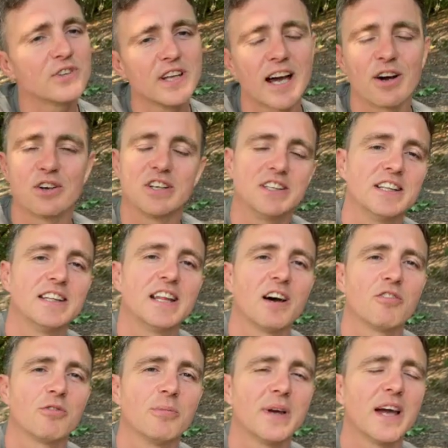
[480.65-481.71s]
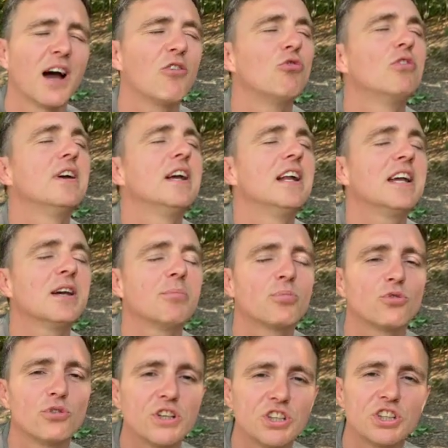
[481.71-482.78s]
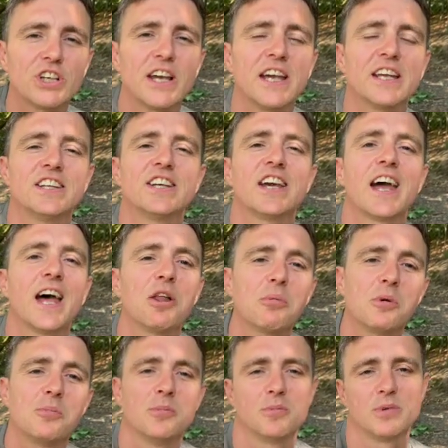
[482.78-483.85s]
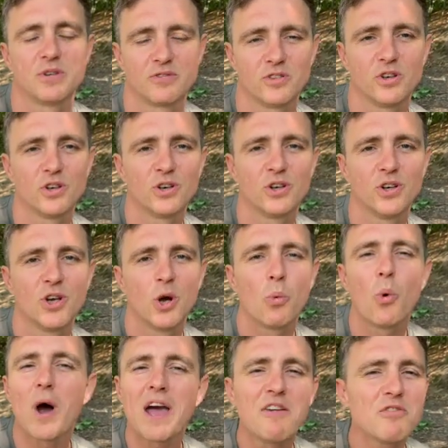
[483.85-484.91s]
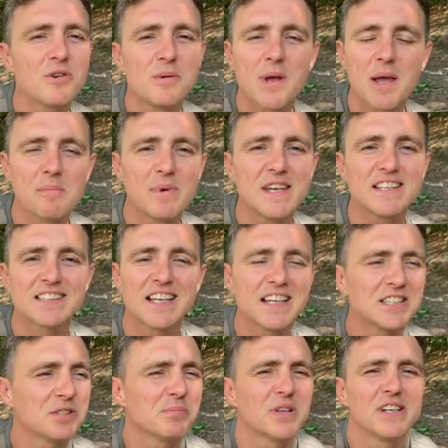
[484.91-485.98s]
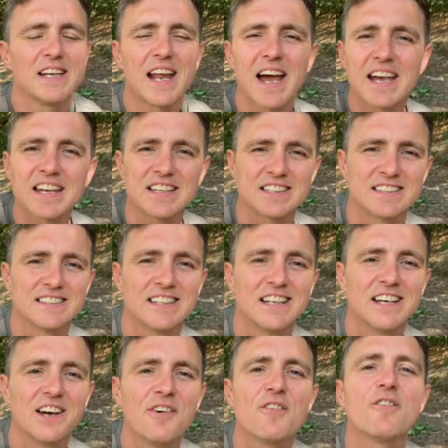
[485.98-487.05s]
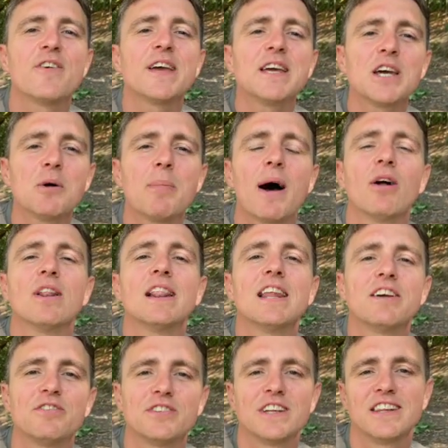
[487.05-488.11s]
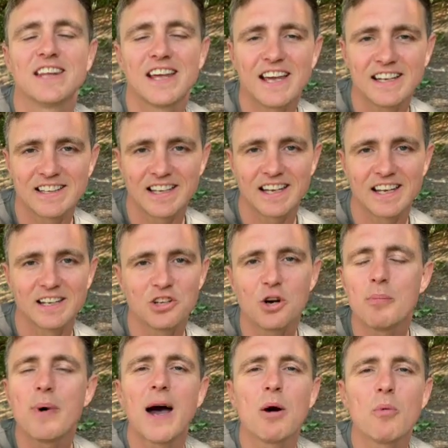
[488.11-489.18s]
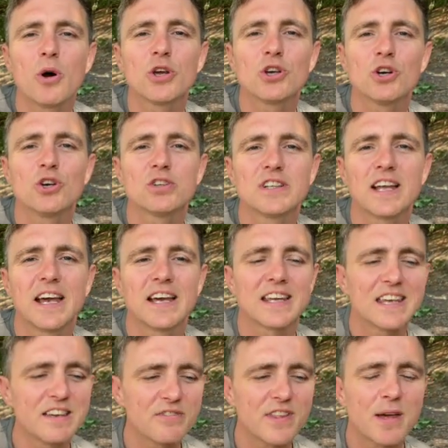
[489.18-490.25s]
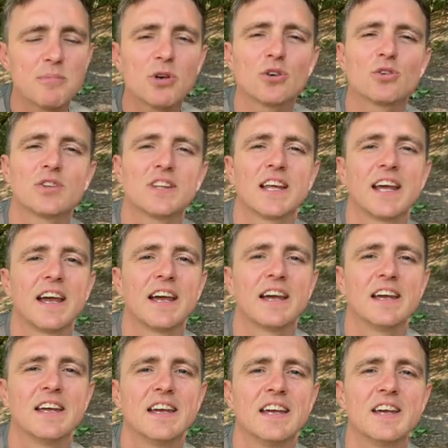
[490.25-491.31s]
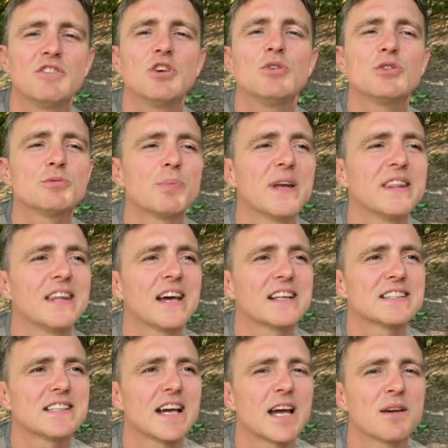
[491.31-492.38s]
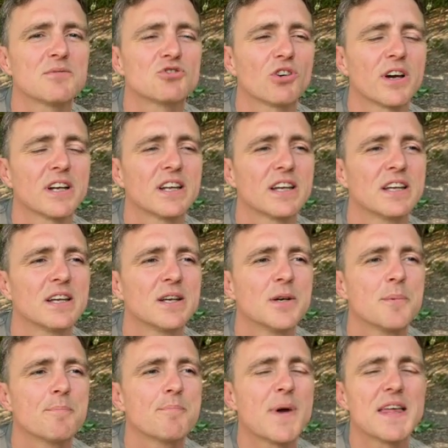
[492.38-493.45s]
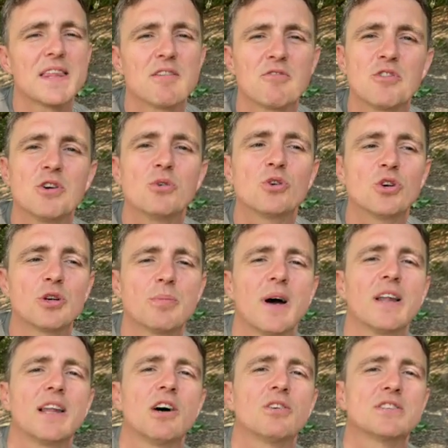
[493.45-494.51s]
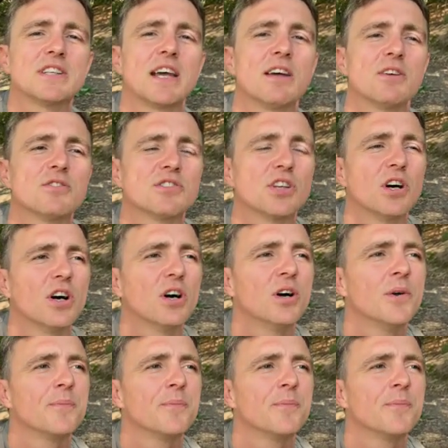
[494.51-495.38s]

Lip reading: it how you did that for me. I really appreciated you helping me before. Whatever it may be, say something nice. Think about lifting their day. No matter what your day, give them a good day. If you spend that time trying to make them feel good about themselves or